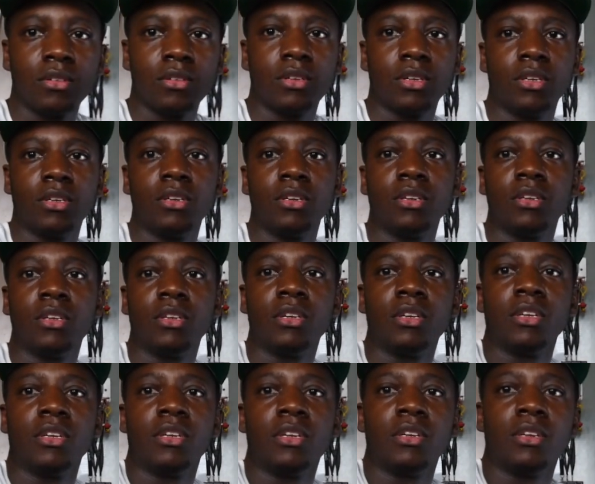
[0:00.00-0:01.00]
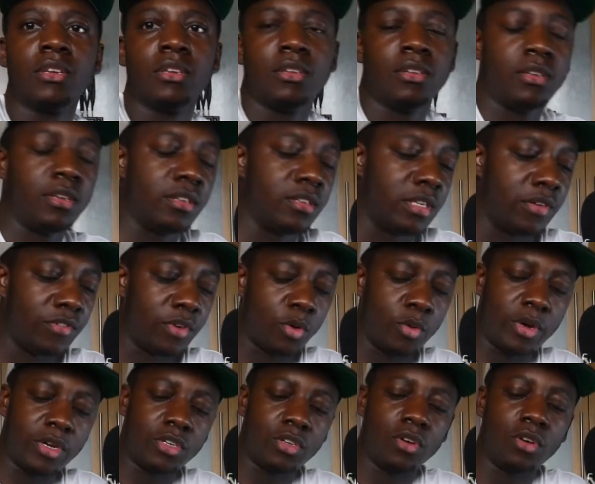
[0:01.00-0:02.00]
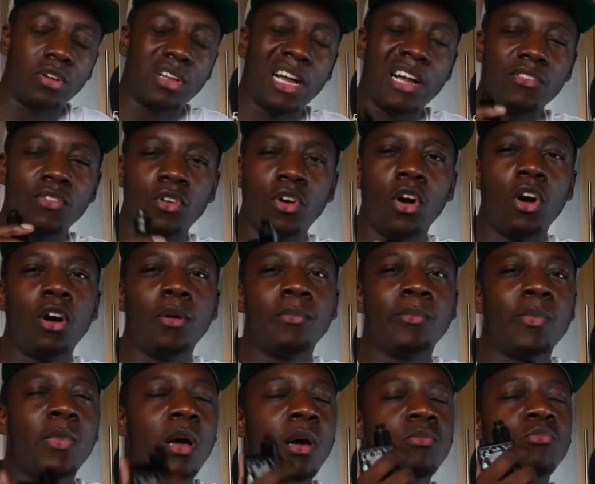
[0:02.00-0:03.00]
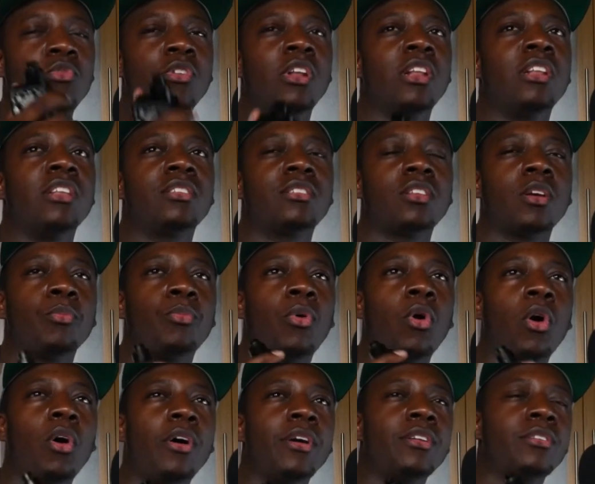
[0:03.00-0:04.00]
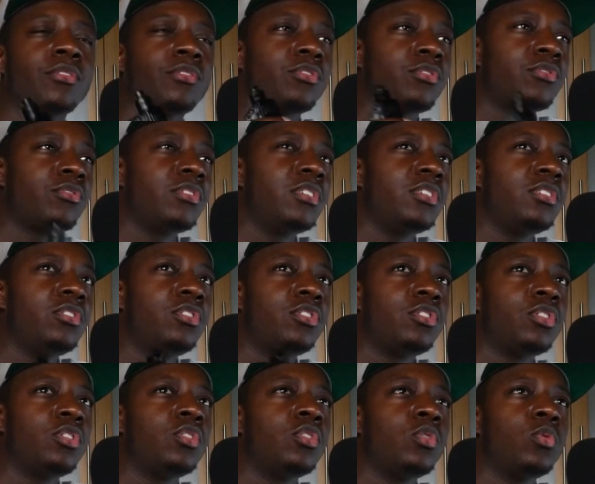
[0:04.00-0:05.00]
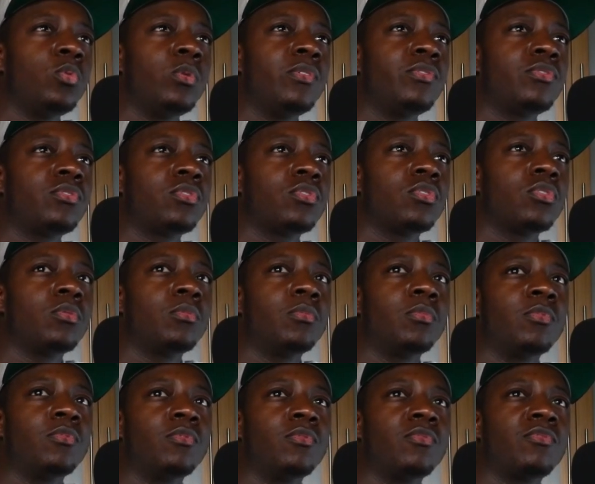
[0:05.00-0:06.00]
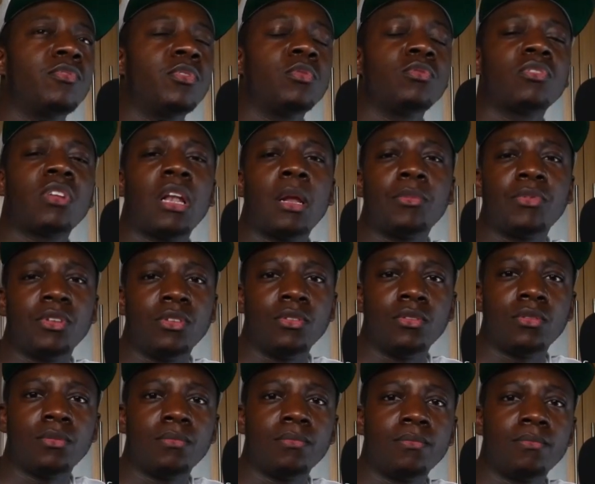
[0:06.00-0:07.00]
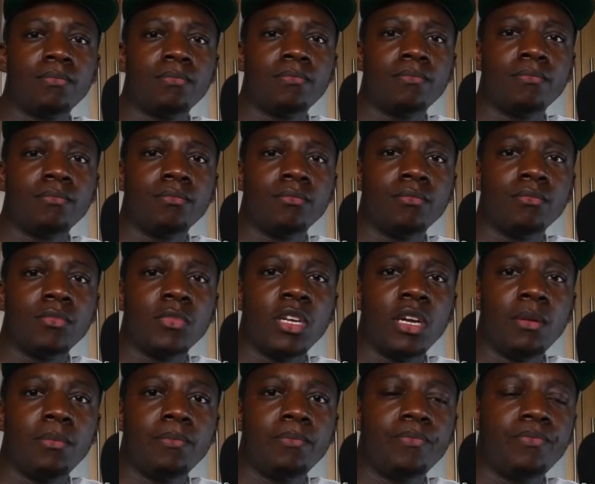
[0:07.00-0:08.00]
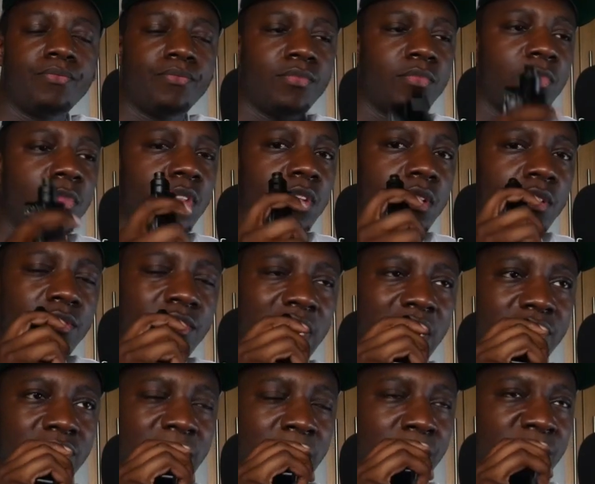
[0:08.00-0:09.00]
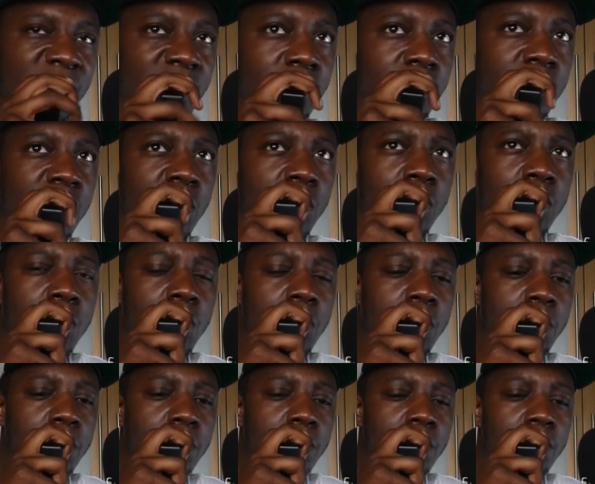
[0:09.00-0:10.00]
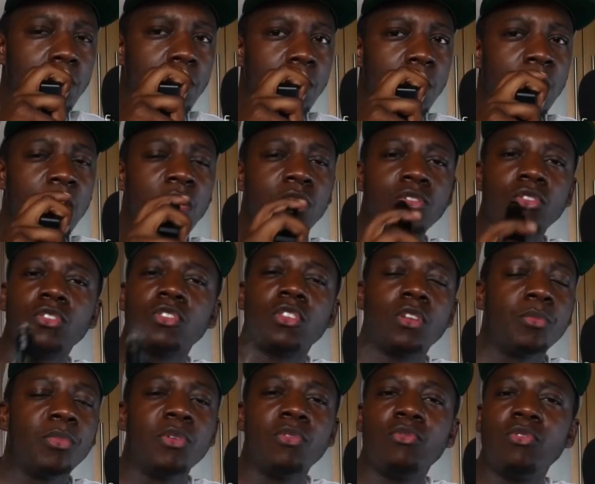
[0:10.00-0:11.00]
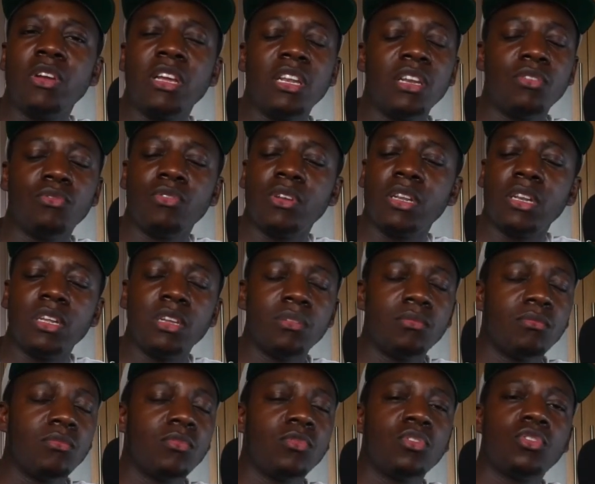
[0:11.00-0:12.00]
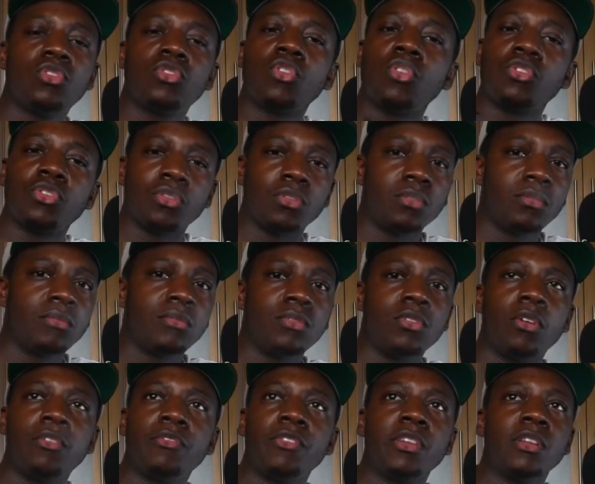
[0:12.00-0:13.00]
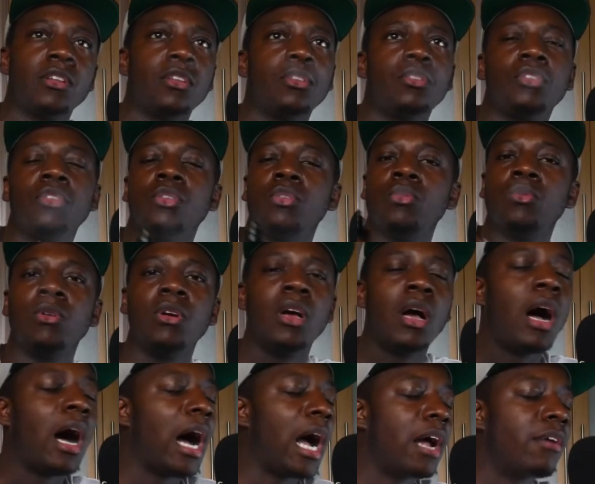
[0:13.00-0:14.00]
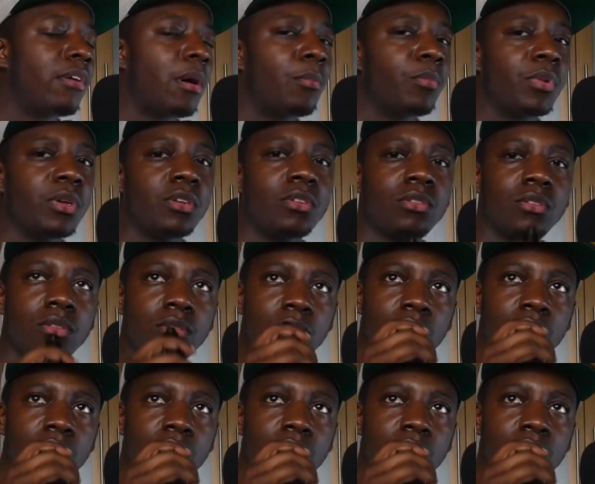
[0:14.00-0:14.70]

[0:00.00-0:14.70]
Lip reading: Okay, let's have a quick talk. I'm running this at 0.32 with some fuse claptons. Yeah, 5 wraps. So it's gonna be really, really subtle, nothing too high rampage.